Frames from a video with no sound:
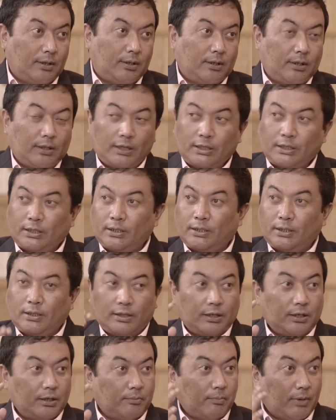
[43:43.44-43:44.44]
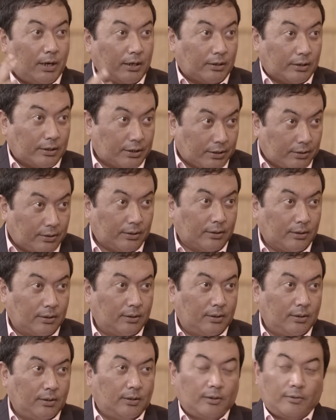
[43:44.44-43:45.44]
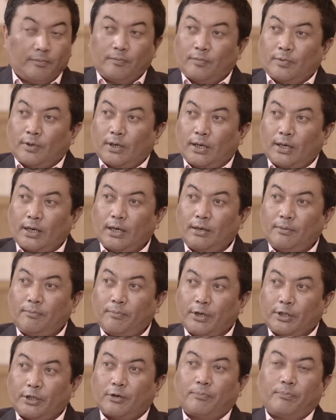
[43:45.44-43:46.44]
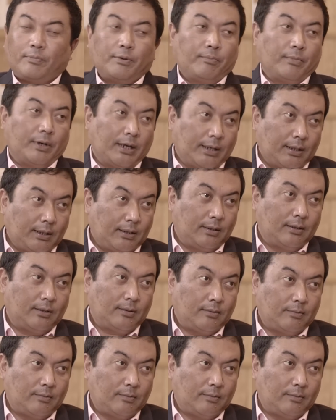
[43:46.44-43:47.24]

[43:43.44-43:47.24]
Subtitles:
This is my concern. I made up my mind.